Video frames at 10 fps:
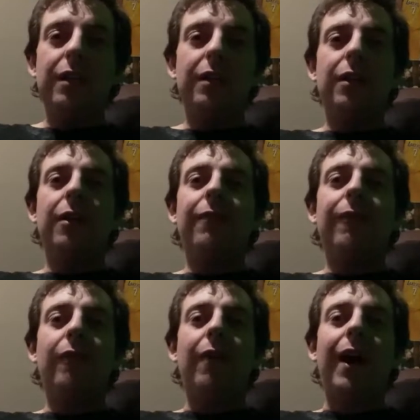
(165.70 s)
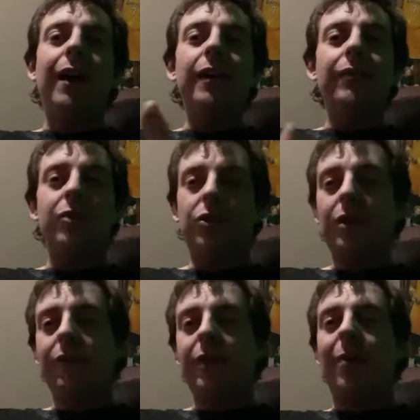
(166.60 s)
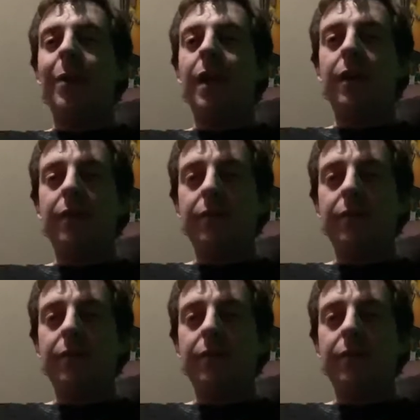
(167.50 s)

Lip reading: if I even should have come in.